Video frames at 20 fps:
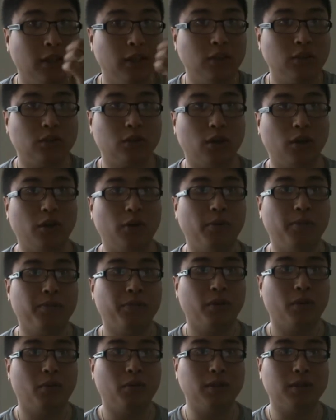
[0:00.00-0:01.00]
So
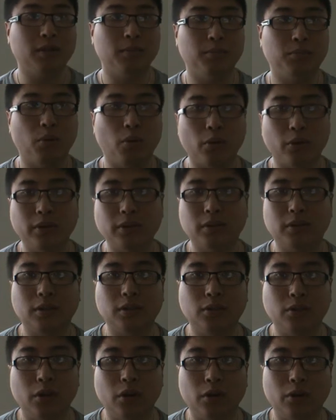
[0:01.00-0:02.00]
what's important to
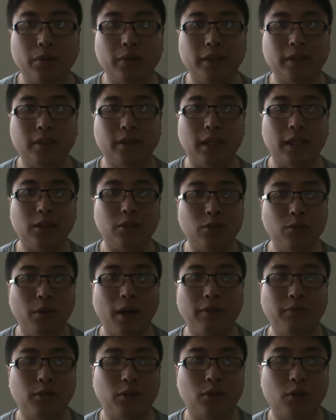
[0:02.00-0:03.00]
know is that you
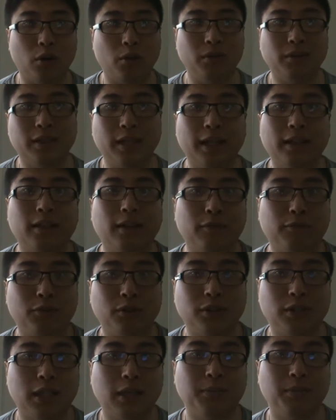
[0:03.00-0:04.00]
have to go and take that
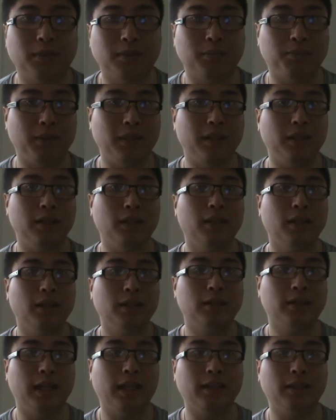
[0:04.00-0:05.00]
first step and be
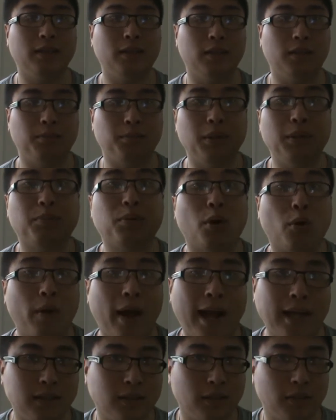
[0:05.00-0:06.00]

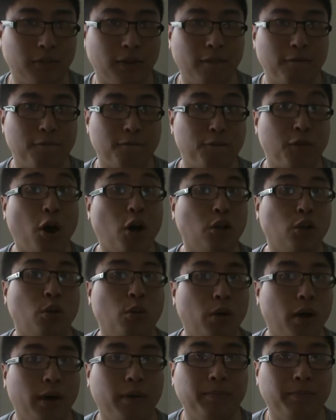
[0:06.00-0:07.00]
proactive and
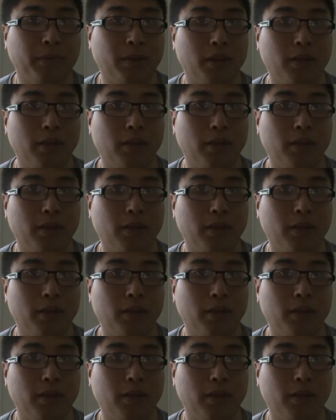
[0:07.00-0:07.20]
follow up.